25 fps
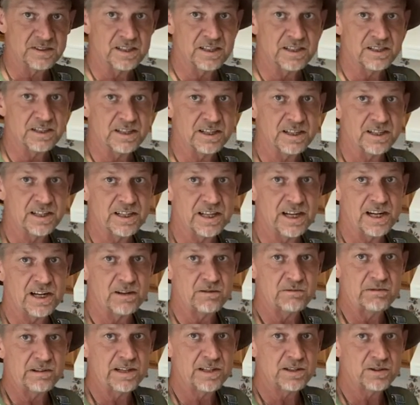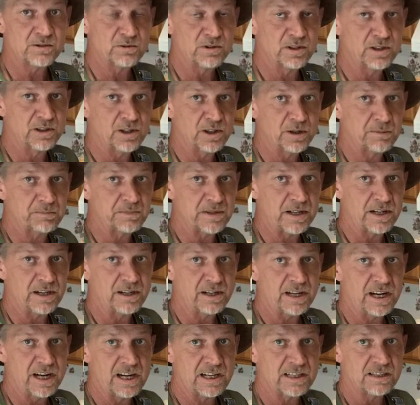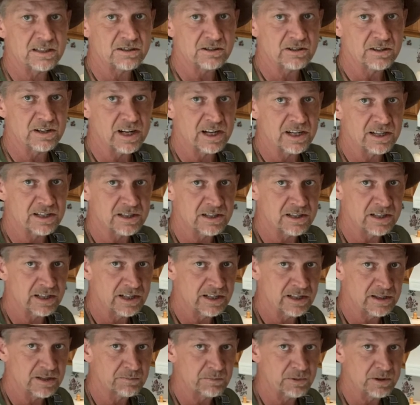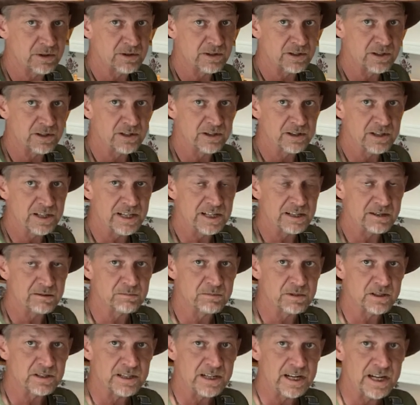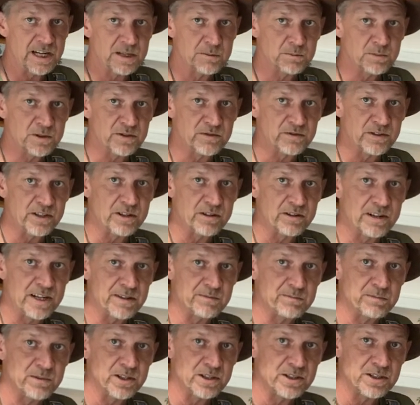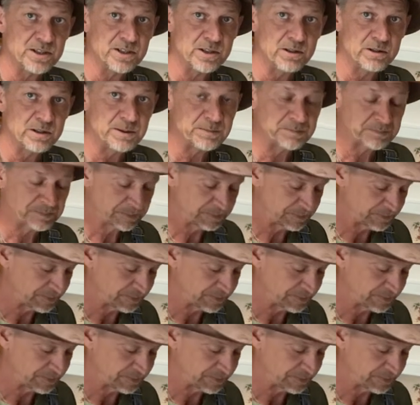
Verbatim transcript: They said they got a restaurant up there and the astronauts said it's pretty good eating, but the atmosphere ain't much to it.